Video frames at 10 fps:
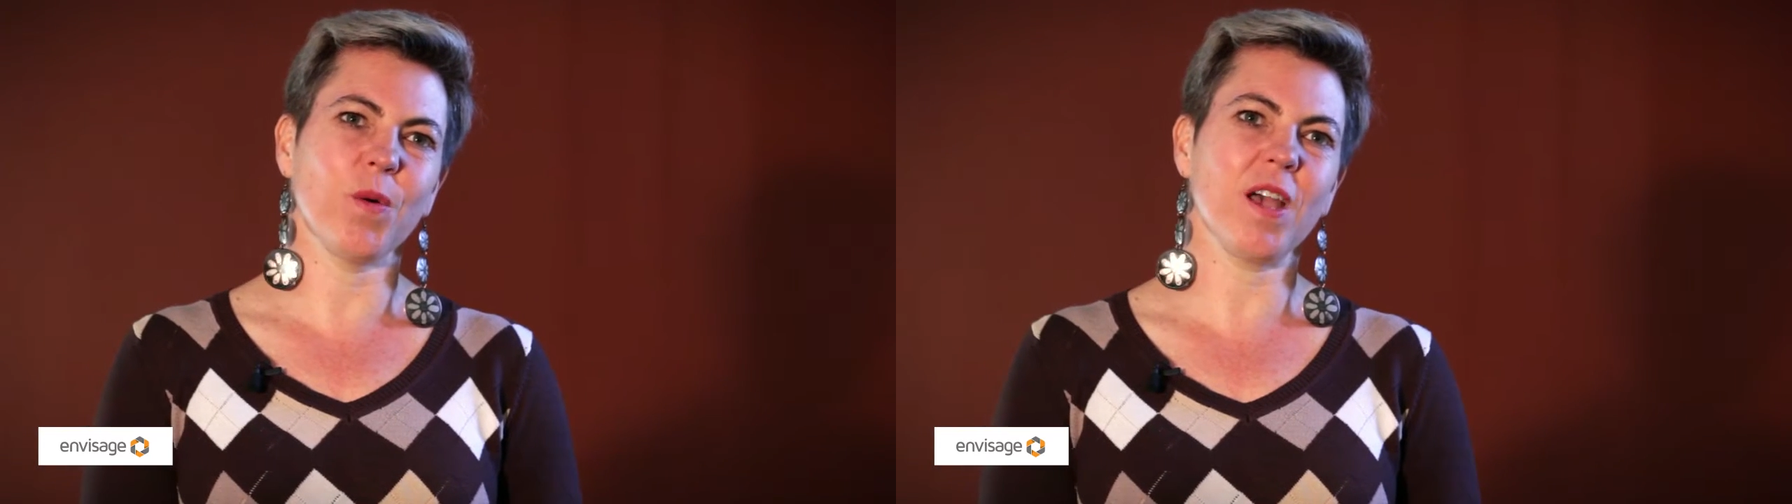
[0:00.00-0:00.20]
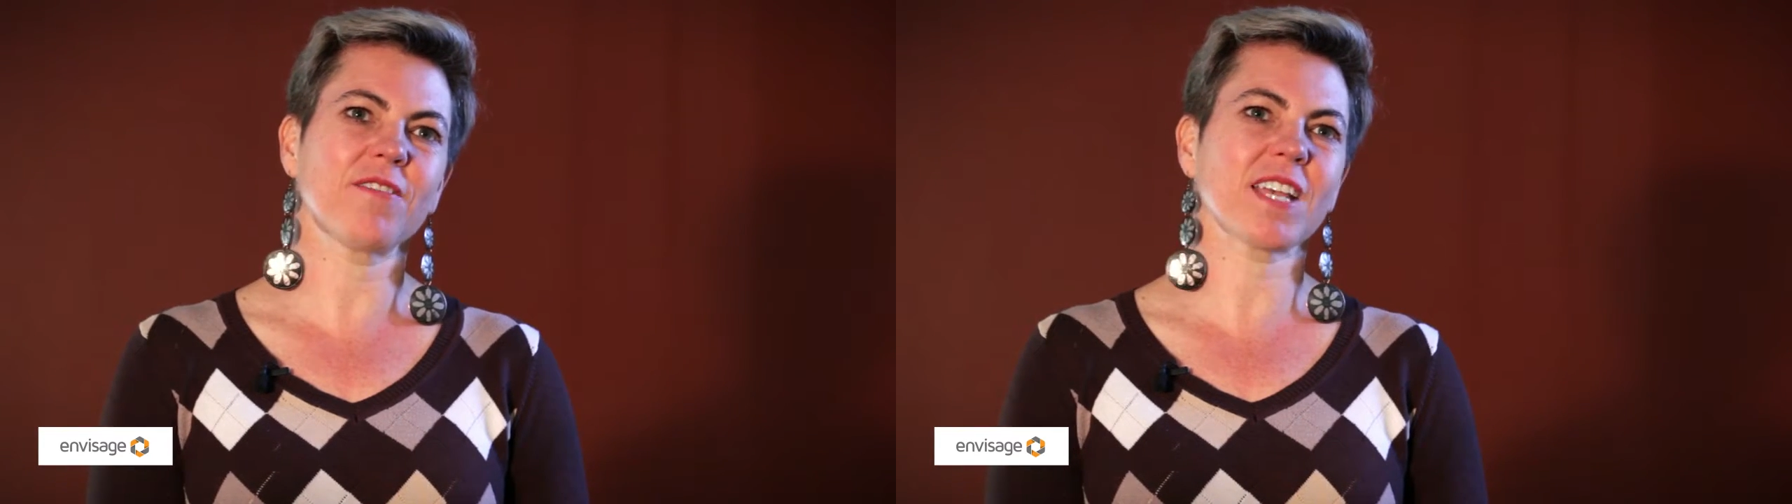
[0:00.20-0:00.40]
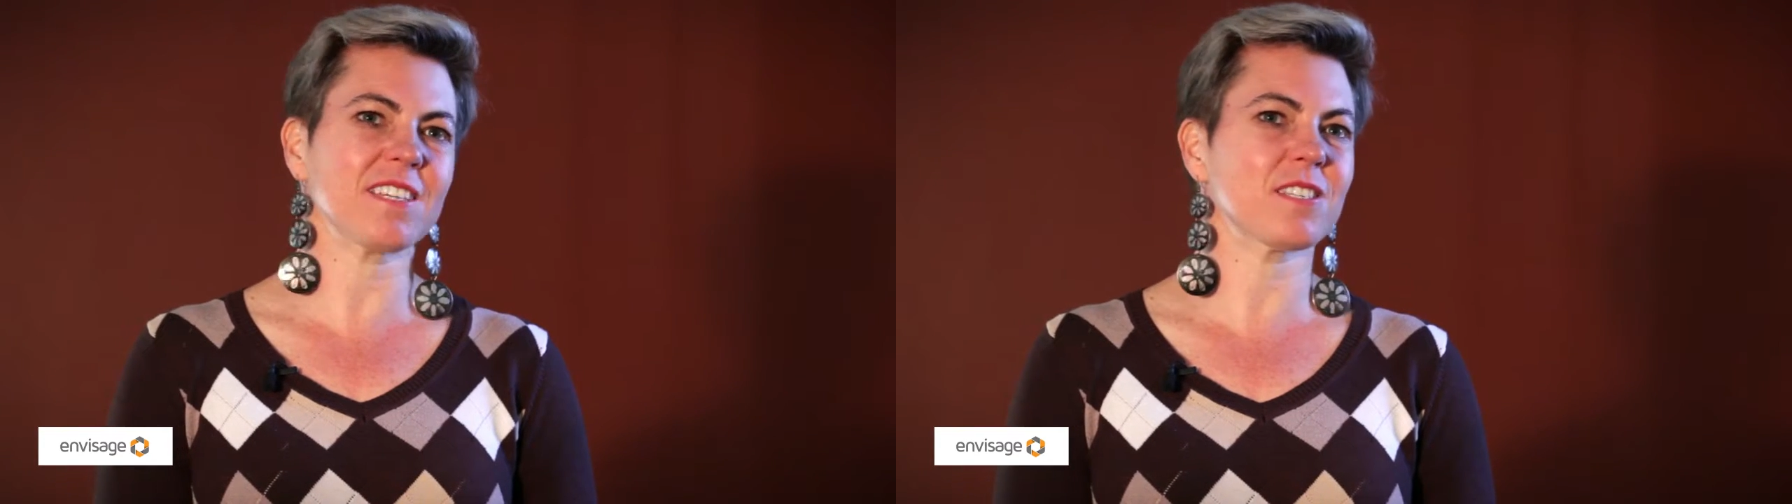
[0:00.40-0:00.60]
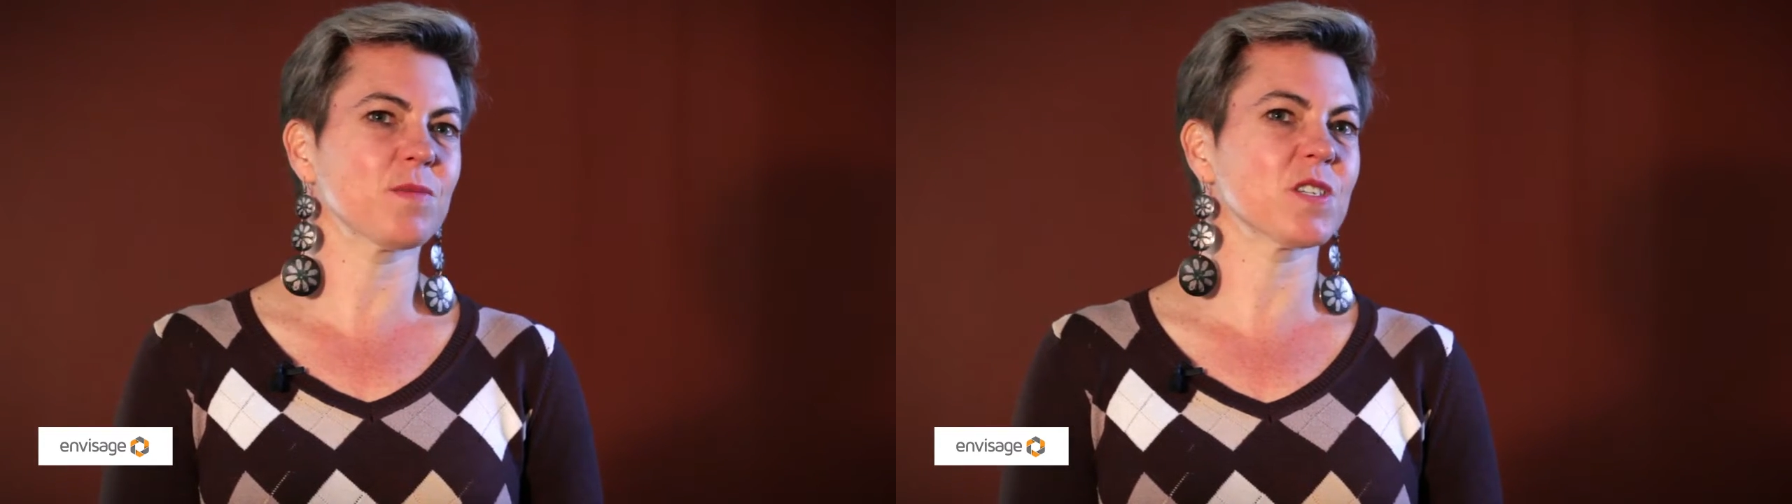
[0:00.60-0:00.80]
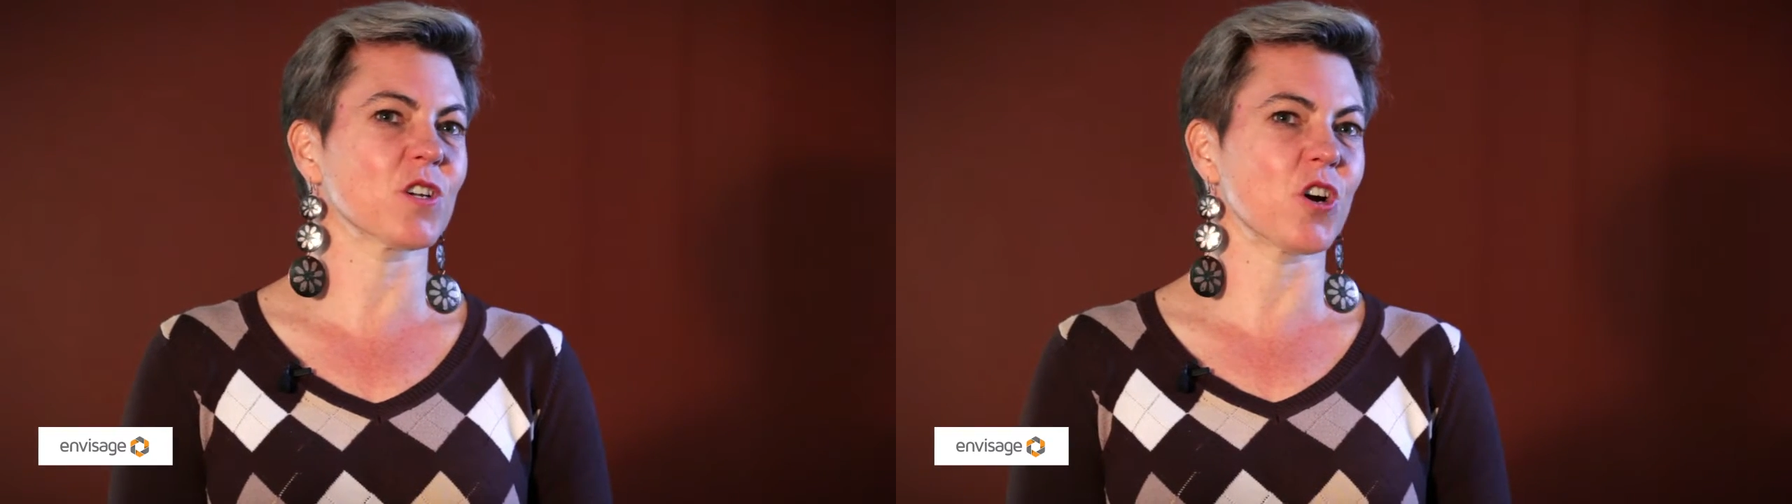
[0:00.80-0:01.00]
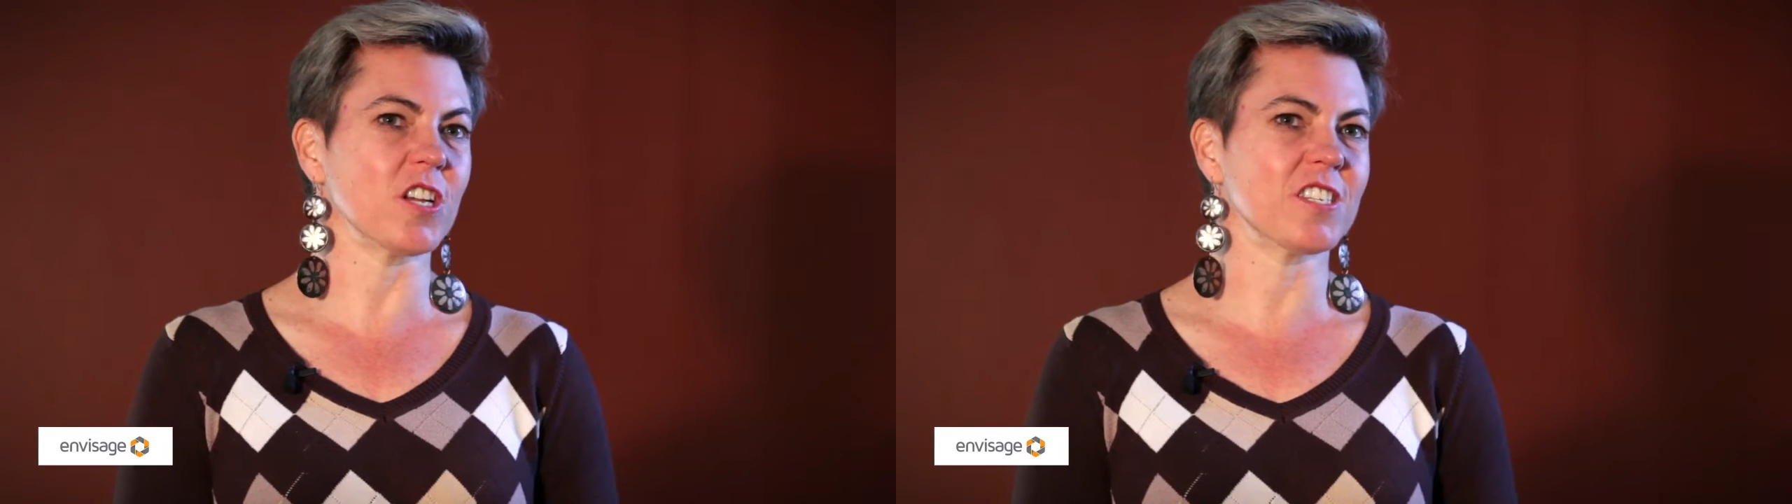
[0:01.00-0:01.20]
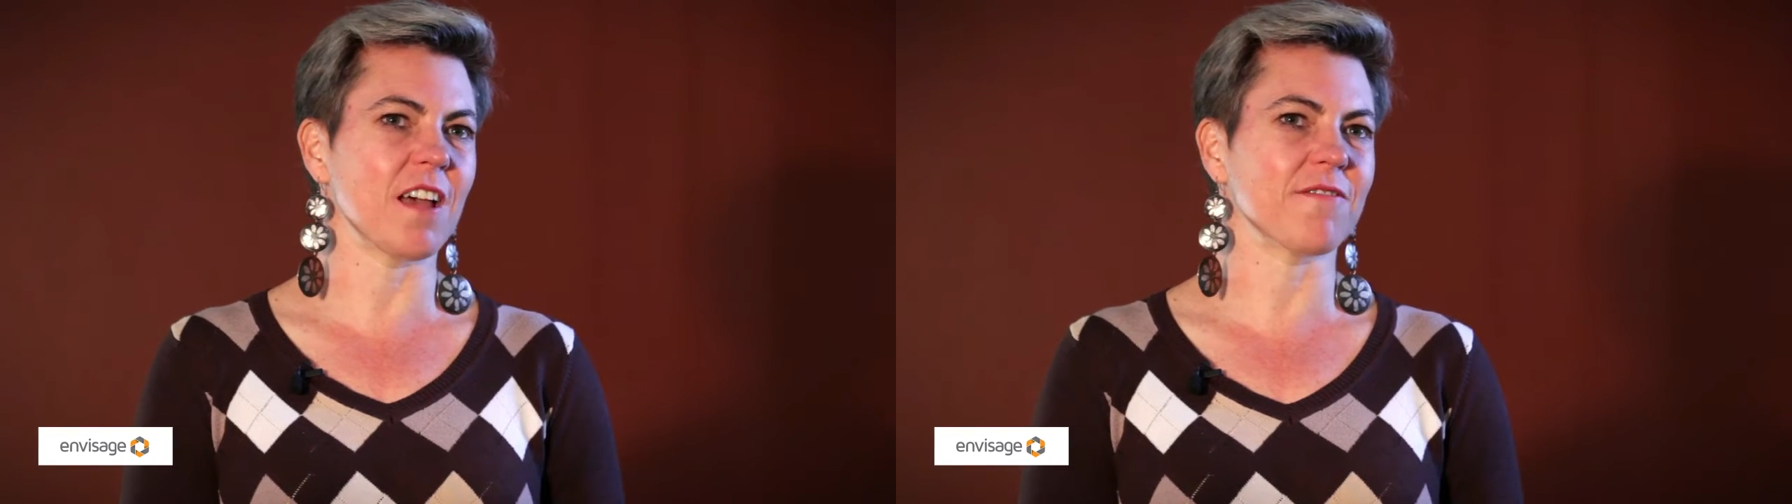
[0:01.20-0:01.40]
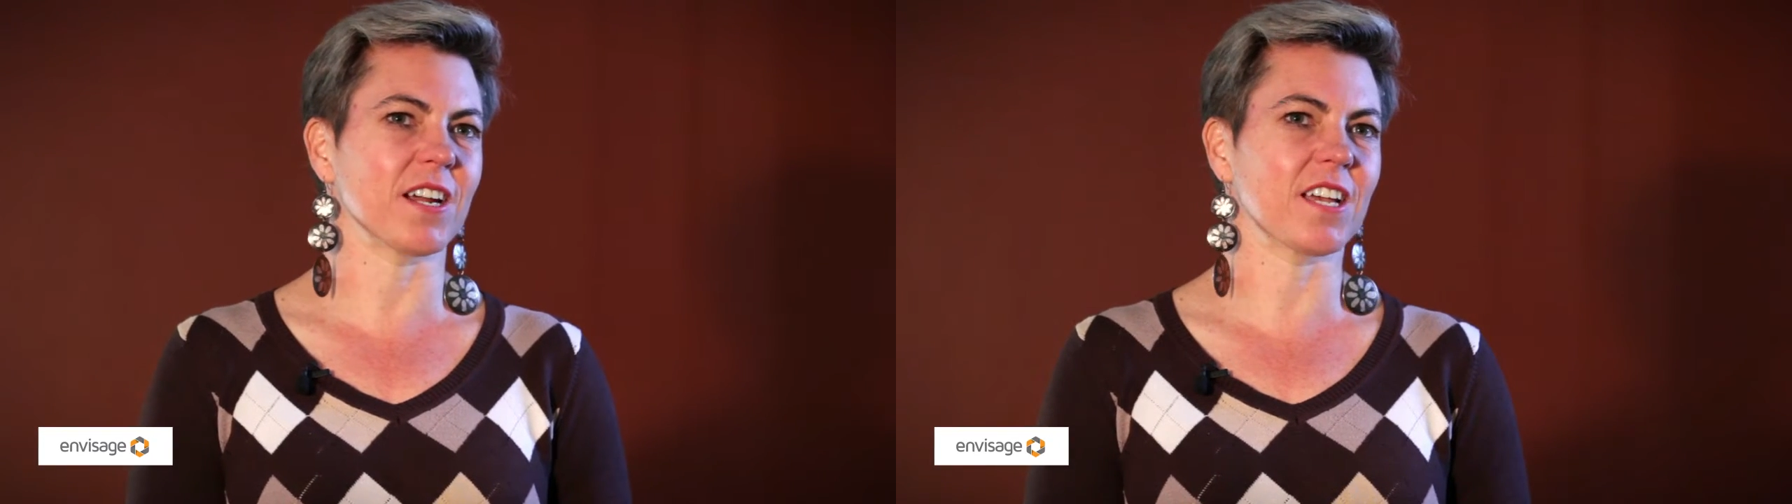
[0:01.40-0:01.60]
we have customers
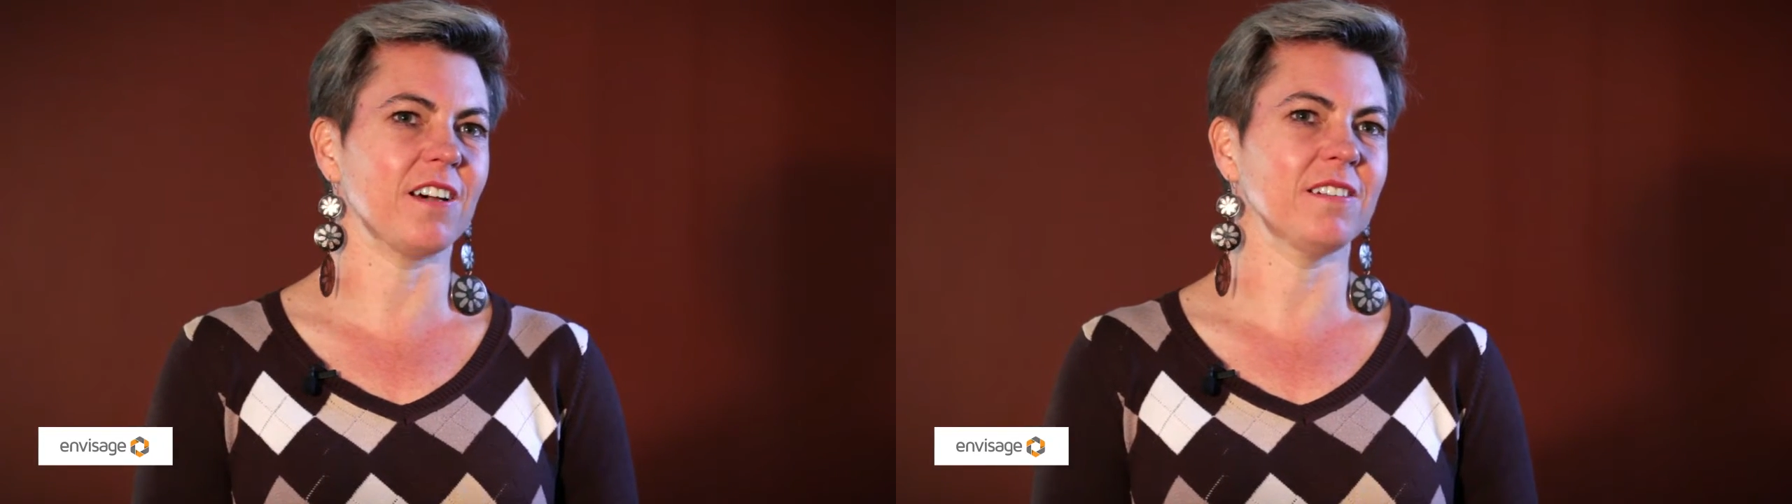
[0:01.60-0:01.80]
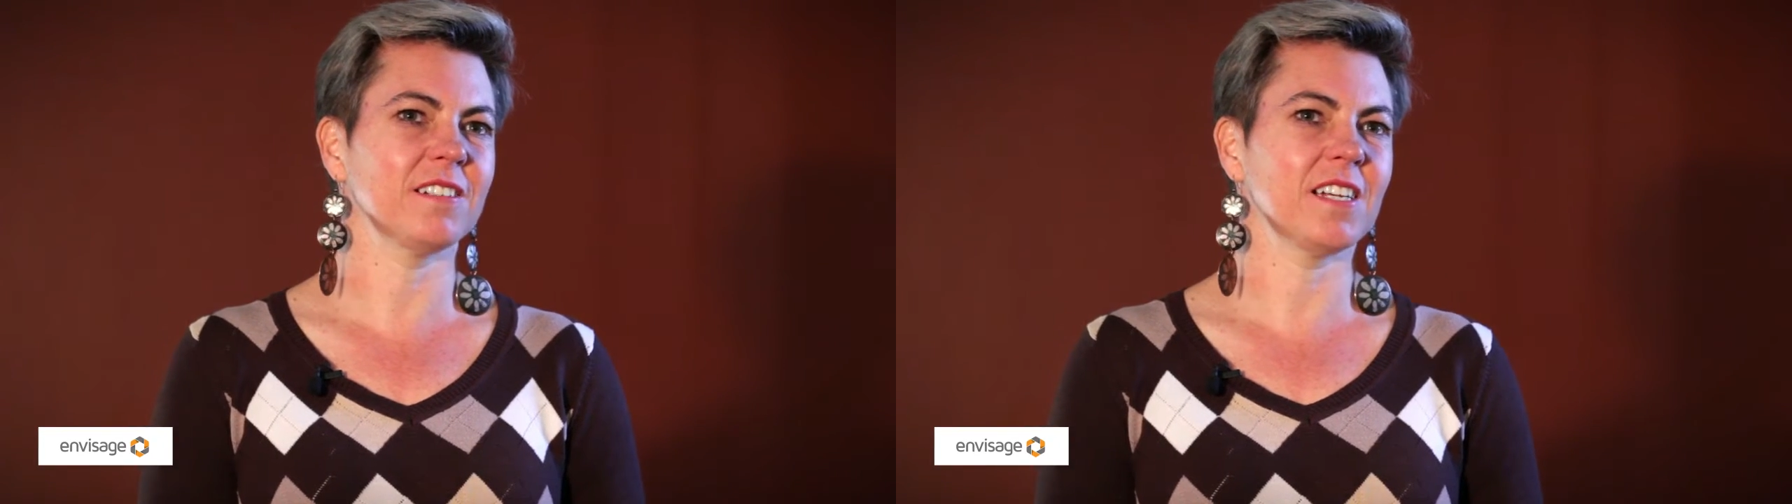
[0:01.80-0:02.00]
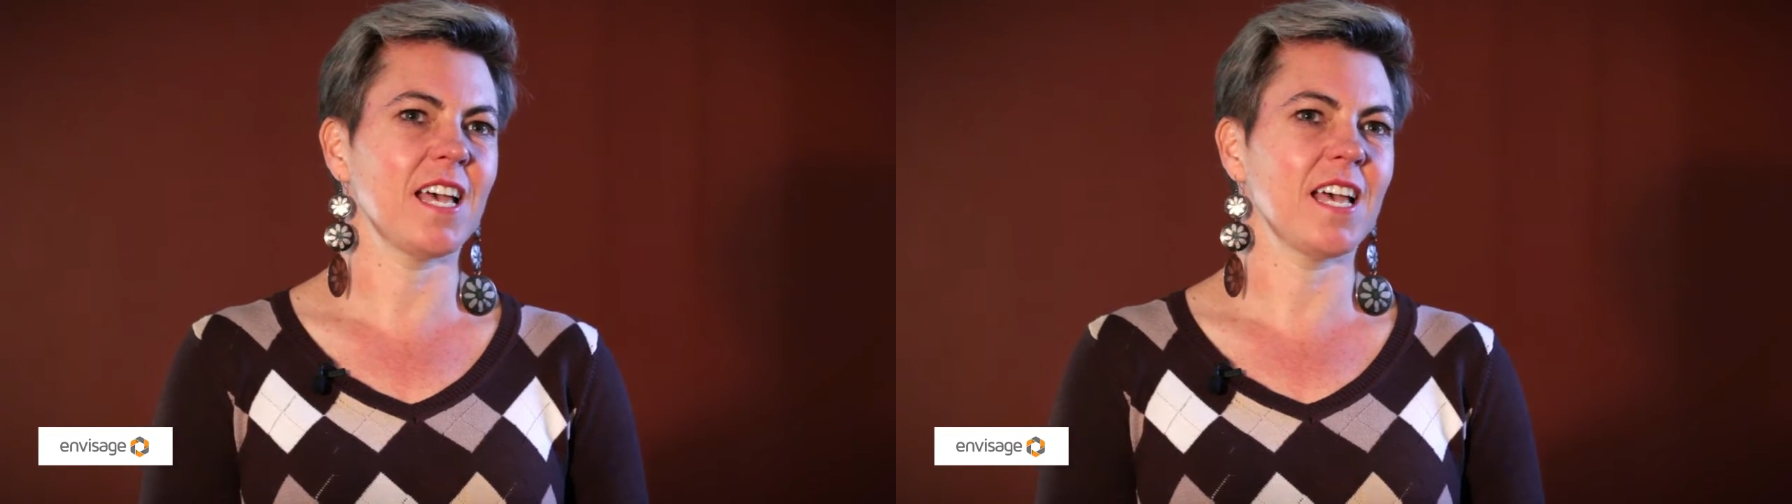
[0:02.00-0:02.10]
across Africa